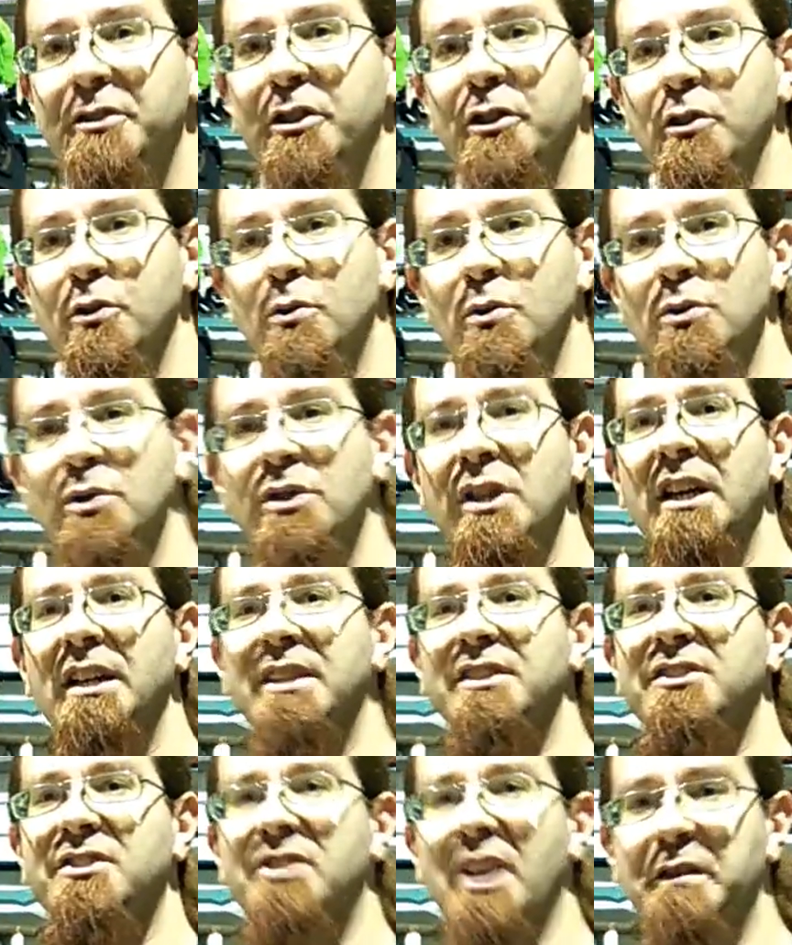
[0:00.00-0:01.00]
to use
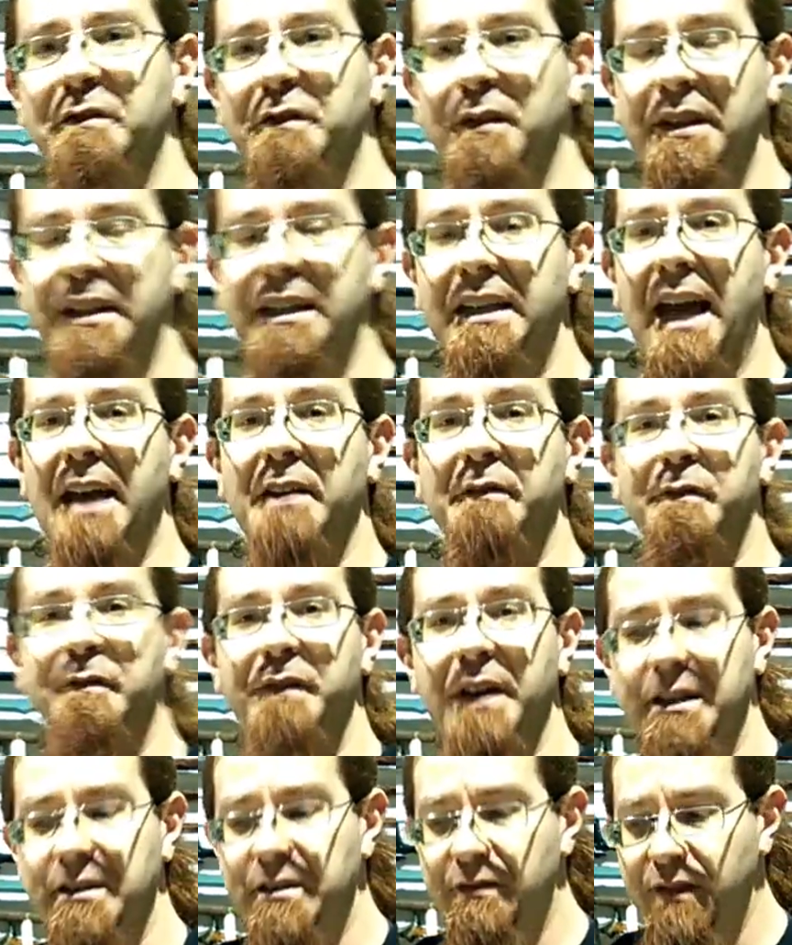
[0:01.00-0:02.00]
safely and
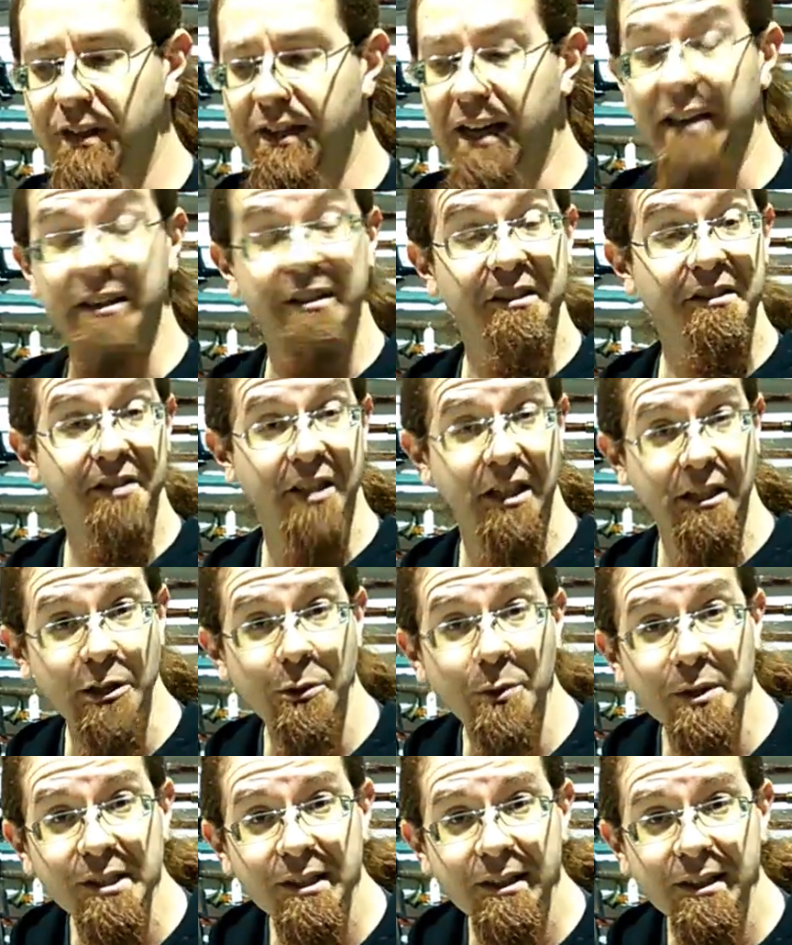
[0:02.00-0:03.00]
effectively and
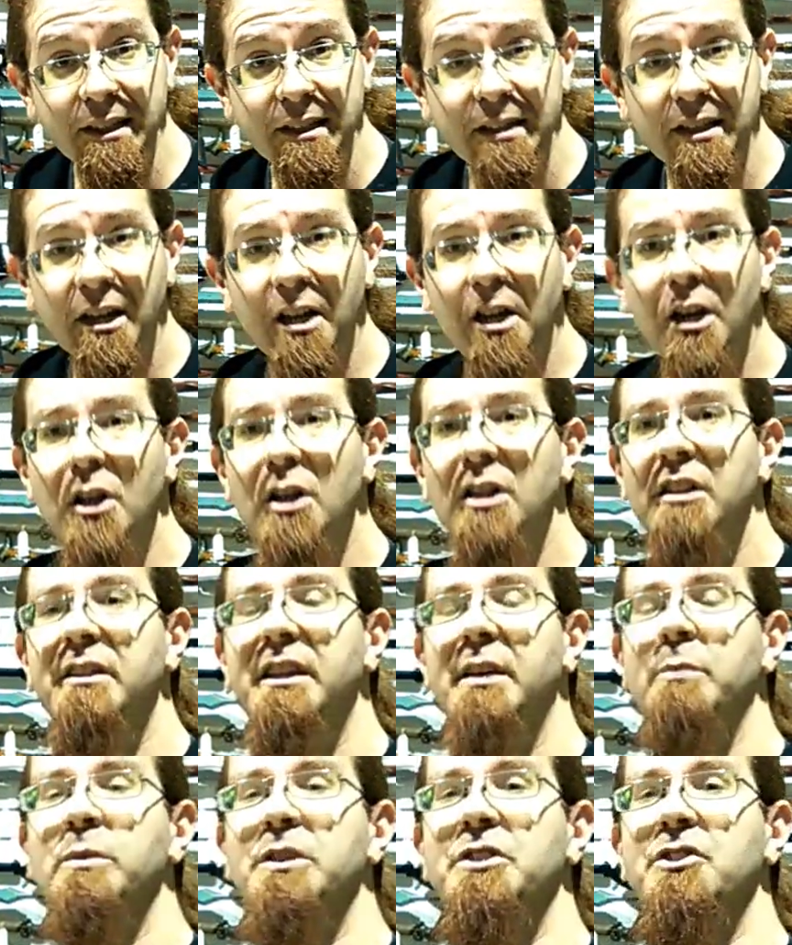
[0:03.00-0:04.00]
continuously,
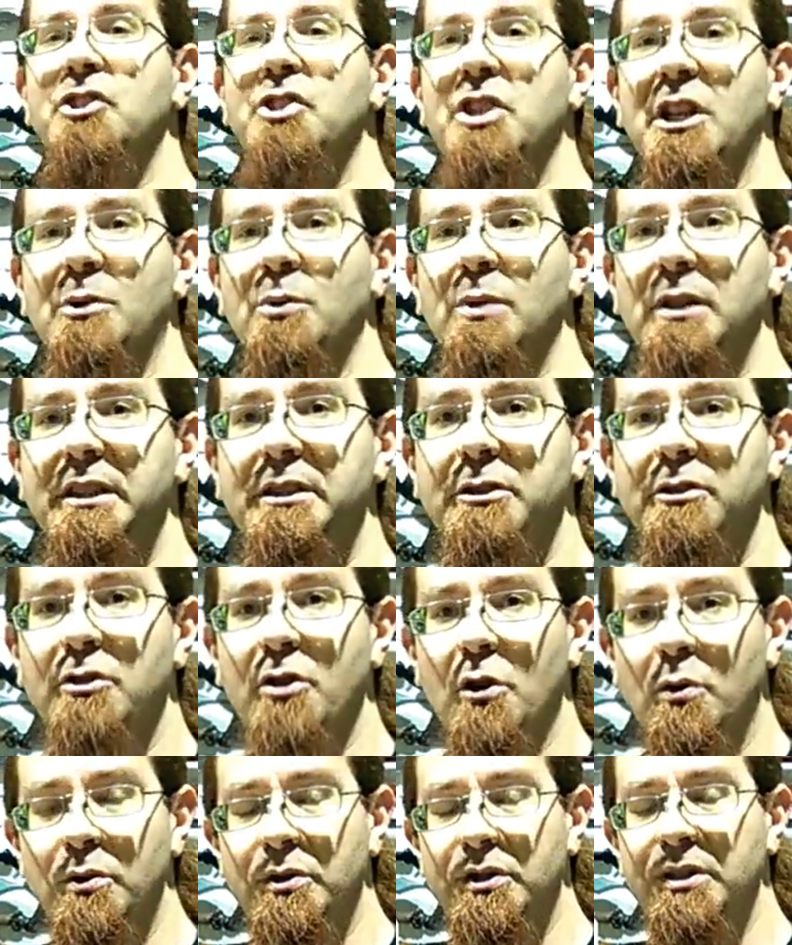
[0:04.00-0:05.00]
then we generally
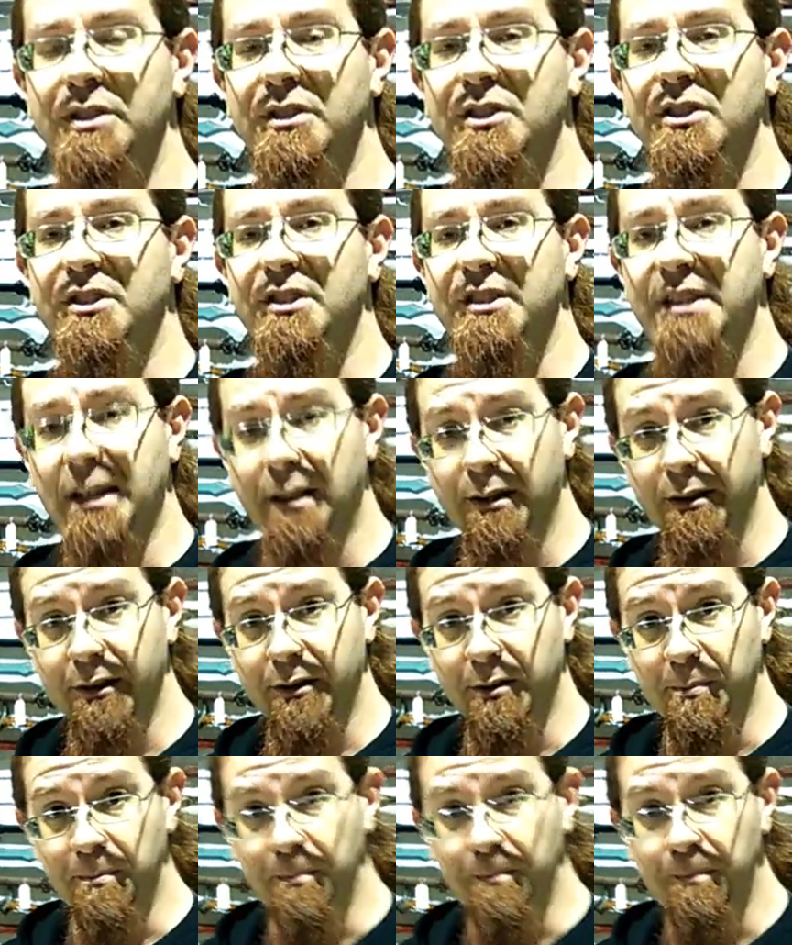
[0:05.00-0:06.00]
don't sell
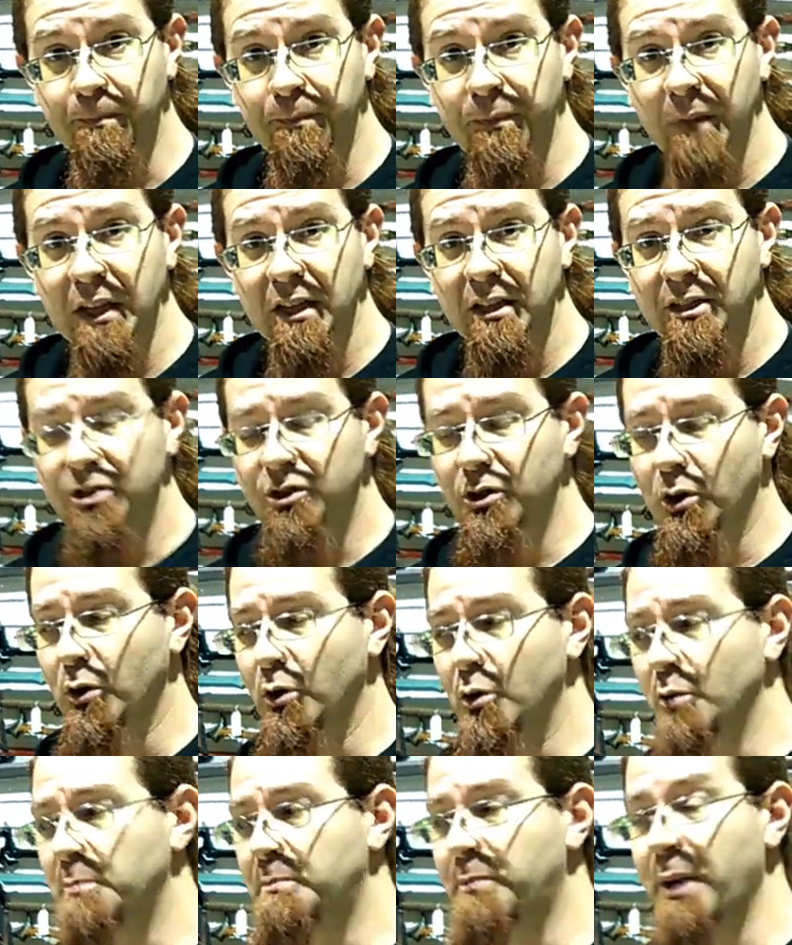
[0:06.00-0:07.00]
them.
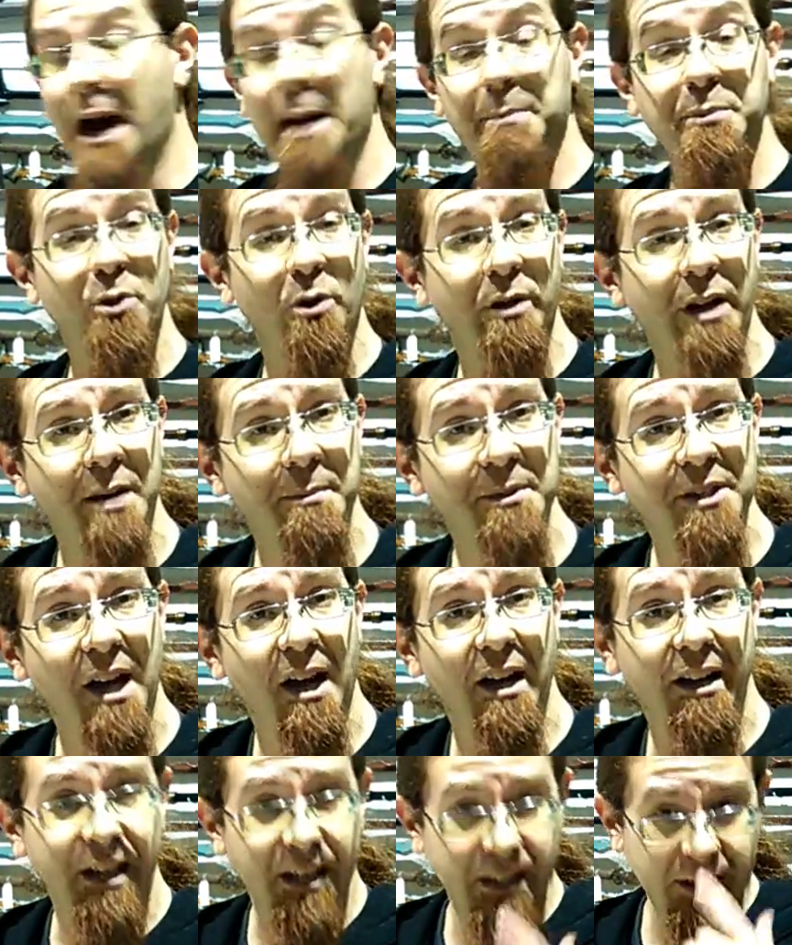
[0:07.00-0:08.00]
So perhaps your game is
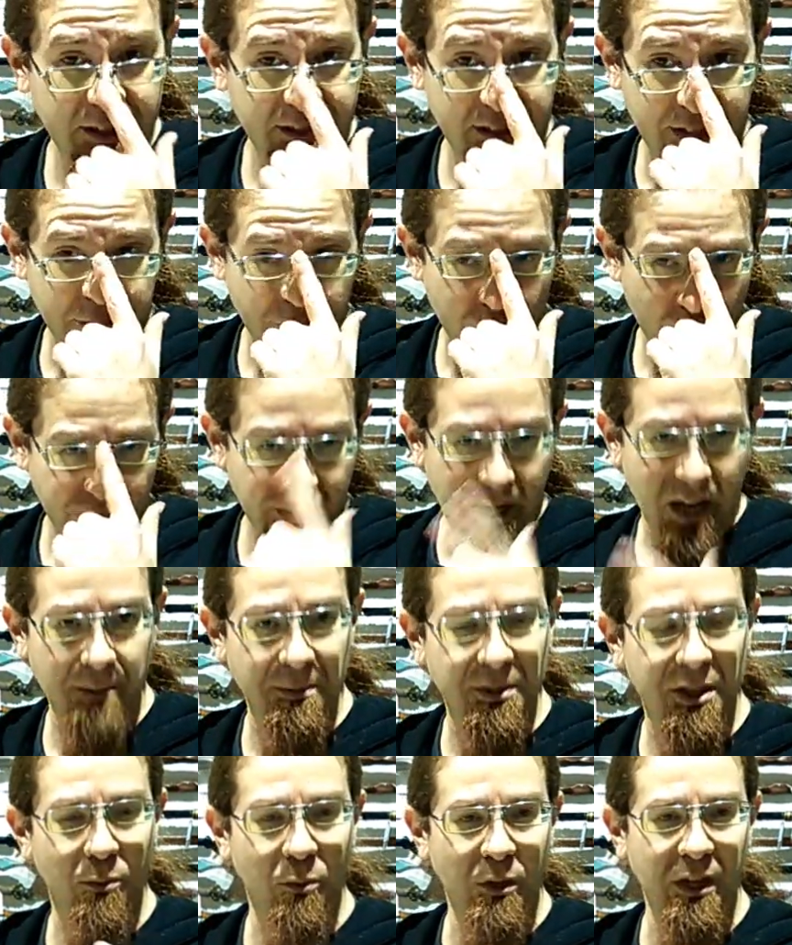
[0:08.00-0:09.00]
harder hitting than the sort of
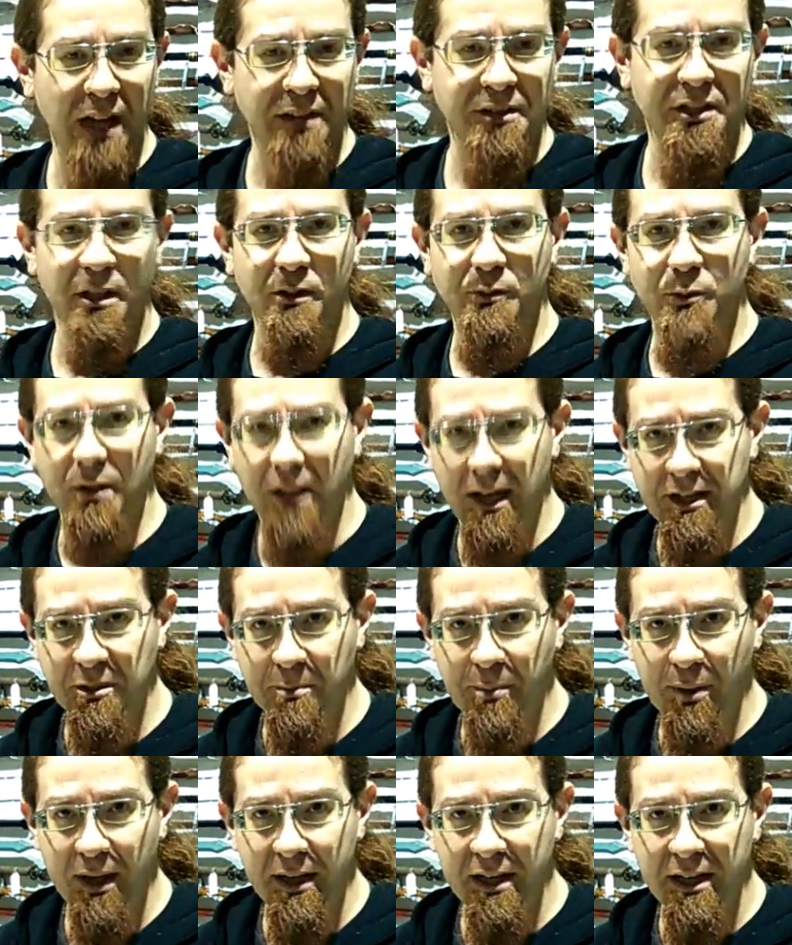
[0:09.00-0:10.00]
games that we ourselves would like to
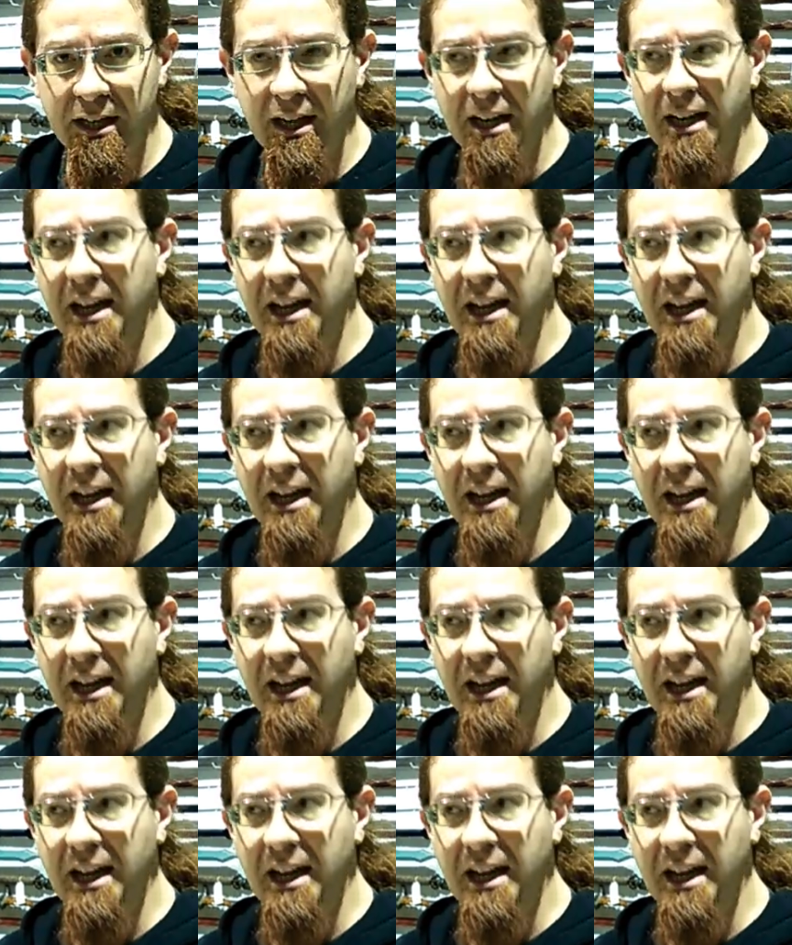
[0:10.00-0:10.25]
play,